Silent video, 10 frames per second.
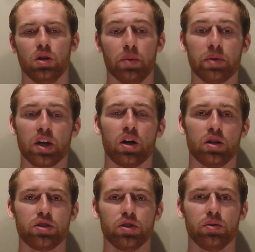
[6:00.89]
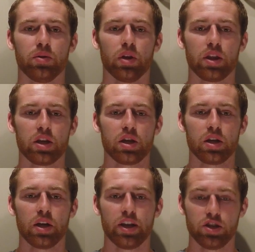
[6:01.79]
Let me get on to
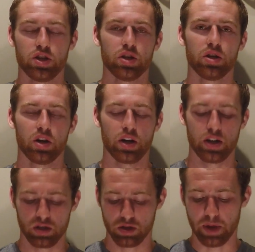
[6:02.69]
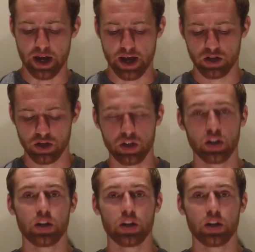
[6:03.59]
the edger. All right, so my edger